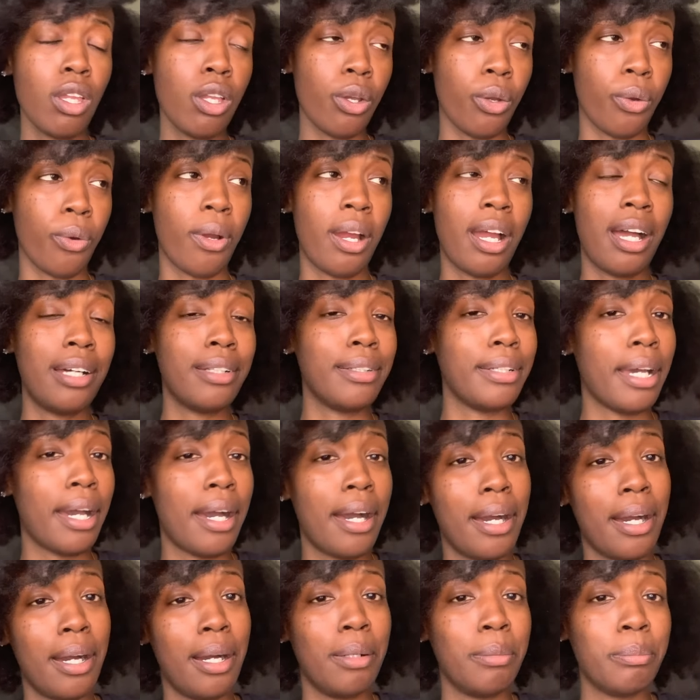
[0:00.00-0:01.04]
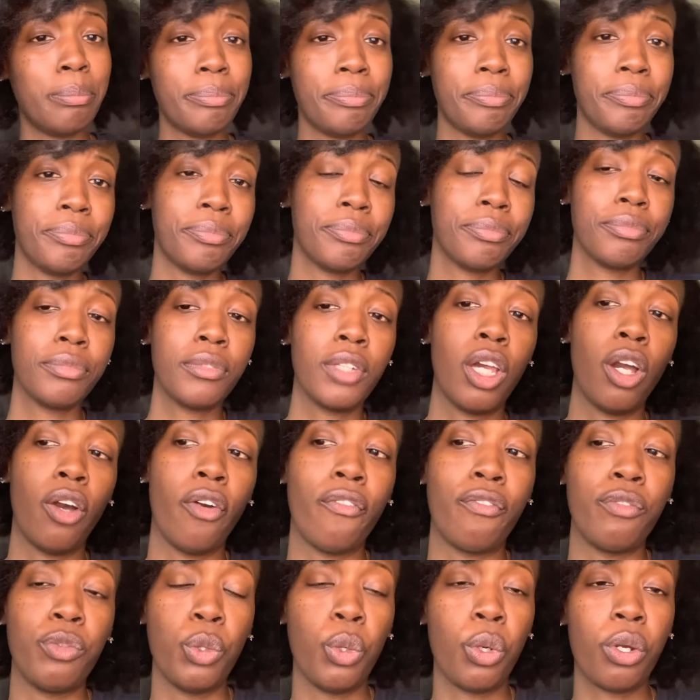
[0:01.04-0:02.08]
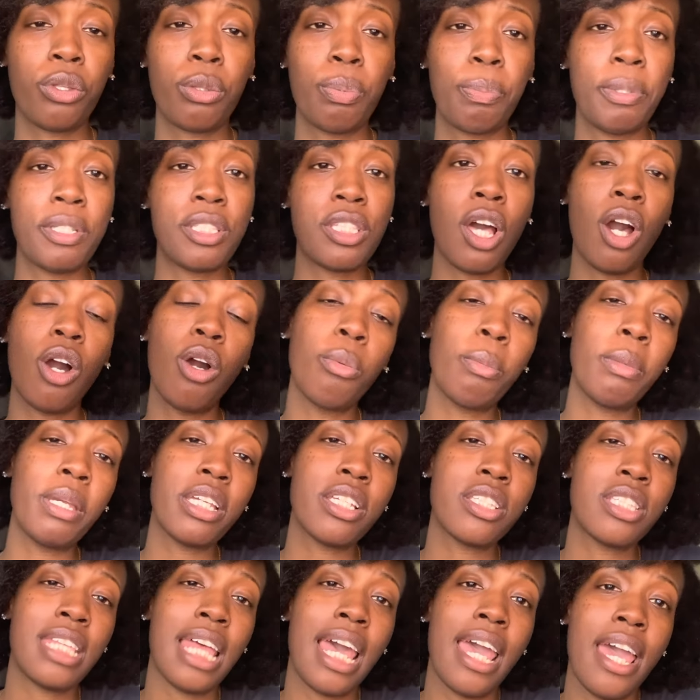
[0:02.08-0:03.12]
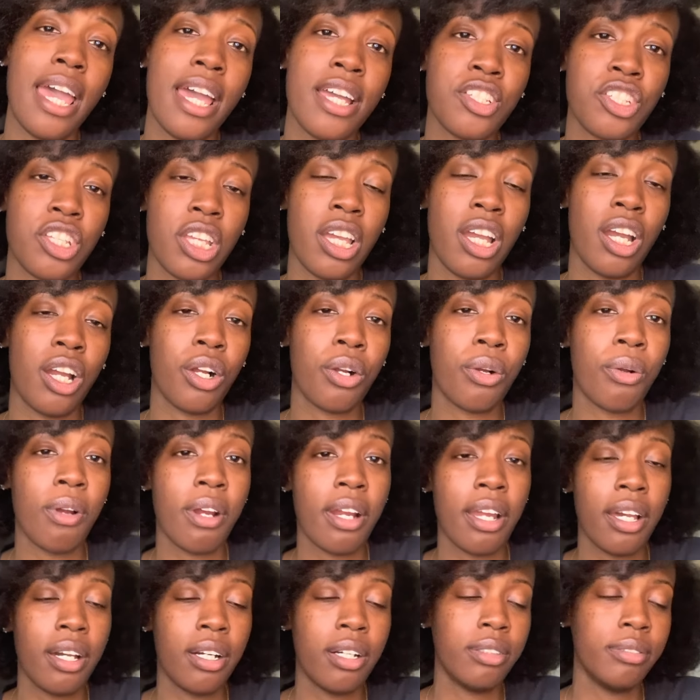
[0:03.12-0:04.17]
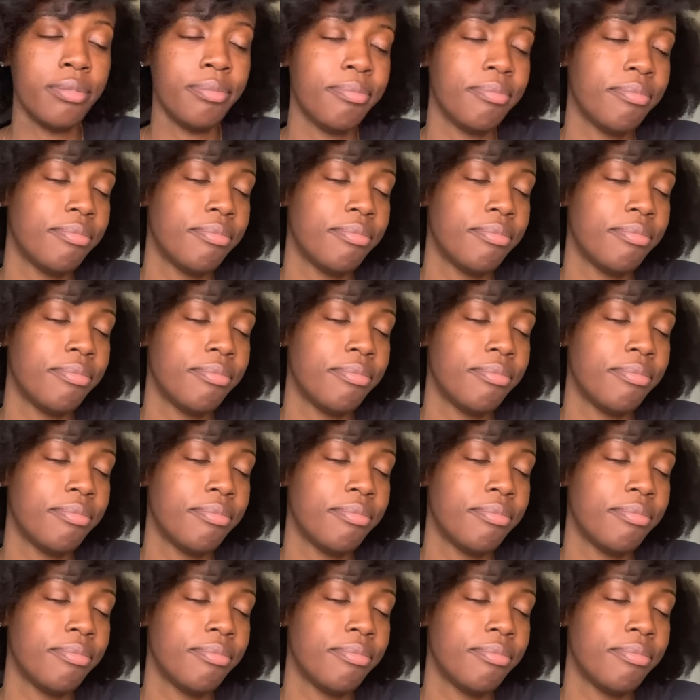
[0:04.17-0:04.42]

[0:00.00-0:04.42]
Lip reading: Grand Dame of North Potomac sash and her crown.